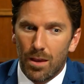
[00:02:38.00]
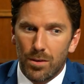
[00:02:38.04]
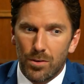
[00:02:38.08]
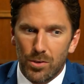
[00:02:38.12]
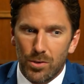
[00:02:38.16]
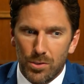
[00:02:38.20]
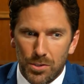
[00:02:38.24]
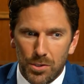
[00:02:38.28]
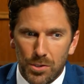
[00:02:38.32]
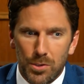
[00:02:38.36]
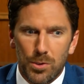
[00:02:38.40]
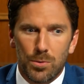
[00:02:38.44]

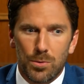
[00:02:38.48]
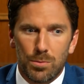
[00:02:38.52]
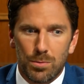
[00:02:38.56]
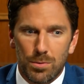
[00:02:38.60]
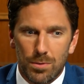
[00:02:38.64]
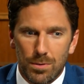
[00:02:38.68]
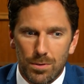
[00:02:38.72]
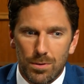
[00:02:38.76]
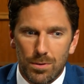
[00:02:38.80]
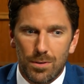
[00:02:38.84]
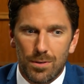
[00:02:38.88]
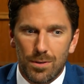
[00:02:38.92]
You do.
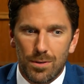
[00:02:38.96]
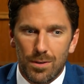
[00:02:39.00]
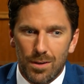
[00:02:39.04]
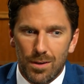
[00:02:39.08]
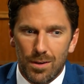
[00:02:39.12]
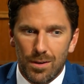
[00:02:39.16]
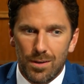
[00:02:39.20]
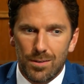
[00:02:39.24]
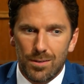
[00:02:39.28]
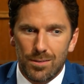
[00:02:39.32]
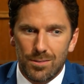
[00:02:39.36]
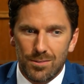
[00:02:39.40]

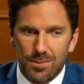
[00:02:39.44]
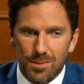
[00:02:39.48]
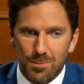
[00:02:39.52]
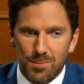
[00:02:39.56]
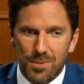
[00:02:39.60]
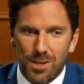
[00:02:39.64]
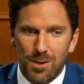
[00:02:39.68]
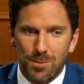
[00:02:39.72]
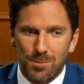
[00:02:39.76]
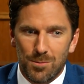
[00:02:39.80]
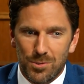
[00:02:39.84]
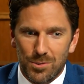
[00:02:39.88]

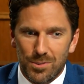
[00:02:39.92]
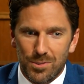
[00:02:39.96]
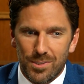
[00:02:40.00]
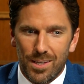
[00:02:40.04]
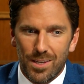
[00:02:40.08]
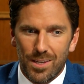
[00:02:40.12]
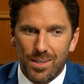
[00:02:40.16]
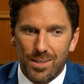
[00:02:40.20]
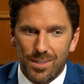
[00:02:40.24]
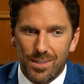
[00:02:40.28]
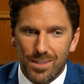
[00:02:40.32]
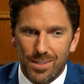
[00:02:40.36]
Sometimes you
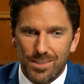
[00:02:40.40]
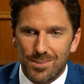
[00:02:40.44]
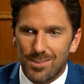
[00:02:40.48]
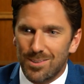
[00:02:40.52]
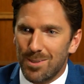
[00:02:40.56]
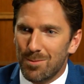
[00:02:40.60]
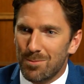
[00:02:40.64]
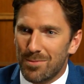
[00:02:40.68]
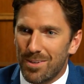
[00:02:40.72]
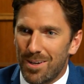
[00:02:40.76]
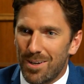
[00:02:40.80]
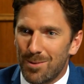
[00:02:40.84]
take it in,
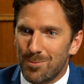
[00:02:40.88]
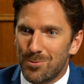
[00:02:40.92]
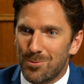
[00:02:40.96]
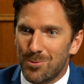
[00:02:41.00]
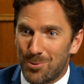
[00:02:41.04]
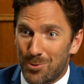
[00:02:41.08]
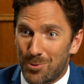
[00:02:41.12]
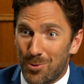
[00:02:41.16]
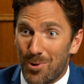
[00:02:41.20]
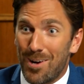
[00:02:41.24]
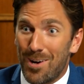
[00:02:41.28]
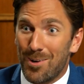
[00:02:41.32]
sometimes
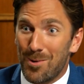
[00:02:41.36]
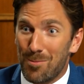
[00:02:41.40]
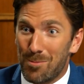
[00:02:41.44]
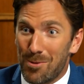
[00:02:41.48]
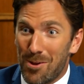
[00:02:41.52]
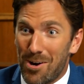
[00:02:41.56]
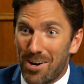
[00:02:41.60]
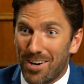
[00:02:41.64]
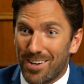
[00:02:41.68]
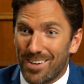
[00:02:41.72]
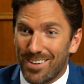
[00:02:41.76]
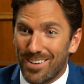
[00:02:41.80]
you try to
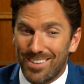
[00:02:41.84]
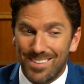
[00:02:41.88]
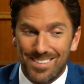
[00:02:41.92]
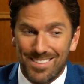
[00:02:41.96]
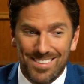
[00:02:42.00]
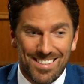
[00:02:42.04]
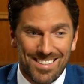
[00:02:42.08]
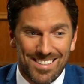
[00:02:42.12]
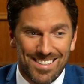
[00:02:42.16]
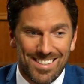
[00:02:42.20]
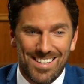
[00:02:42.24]
block it.